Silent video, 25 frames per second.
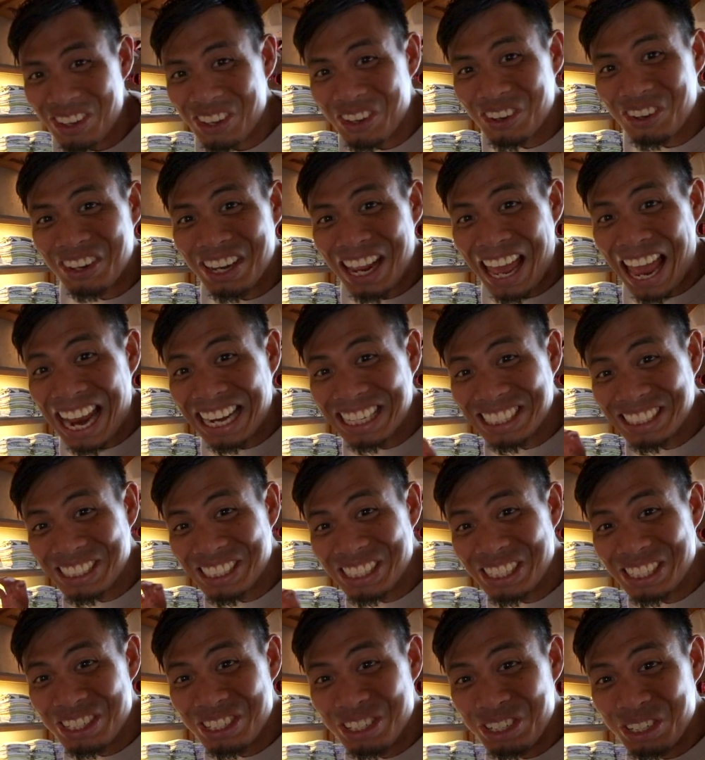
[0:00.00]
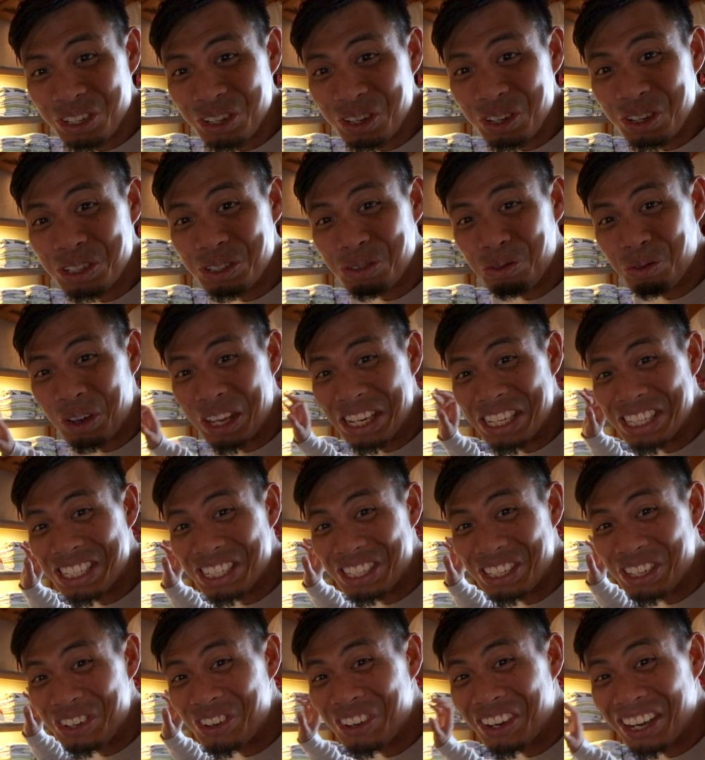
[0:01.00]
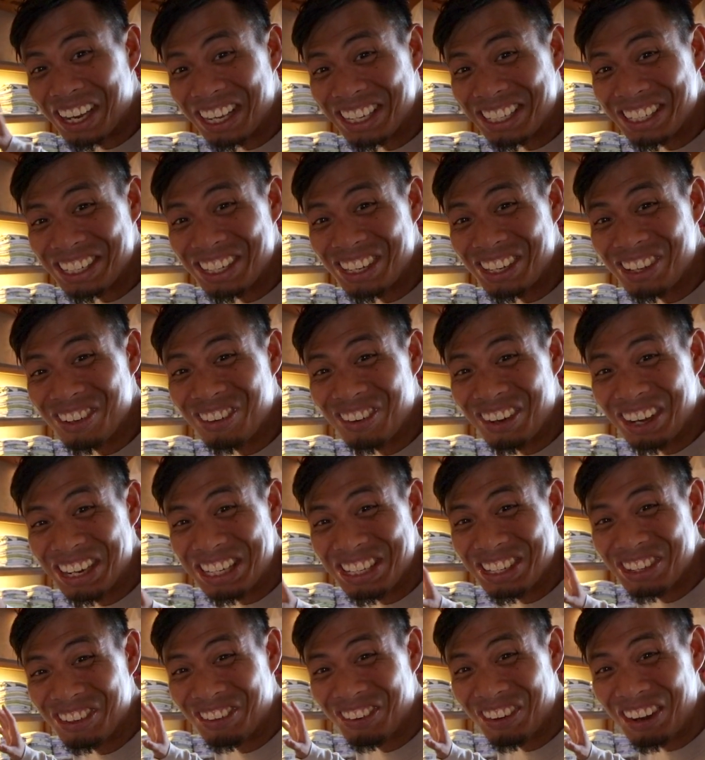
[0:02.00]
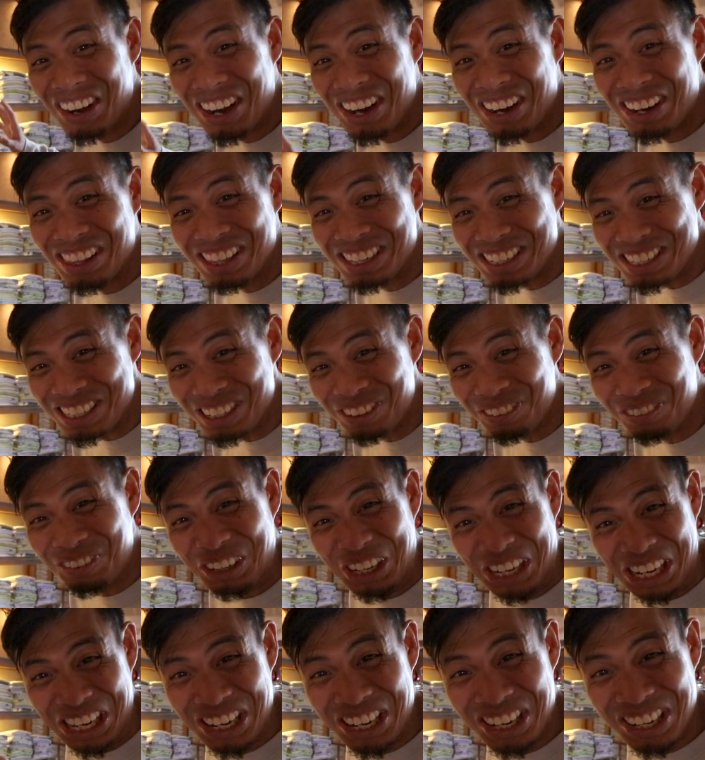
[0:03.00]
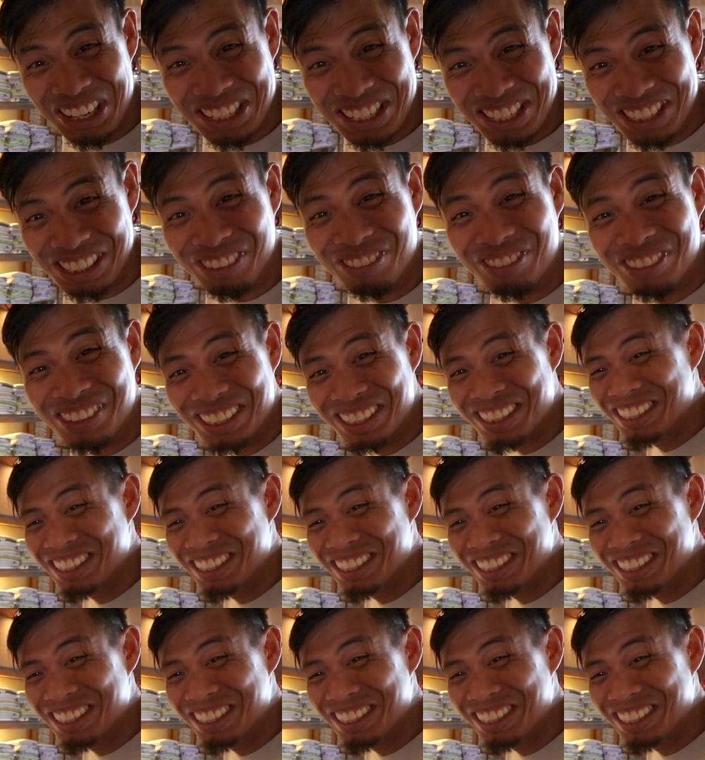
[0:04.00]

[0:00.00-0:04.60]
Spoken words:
you can actually choose which yukata you want to wear. This is pretty awesome.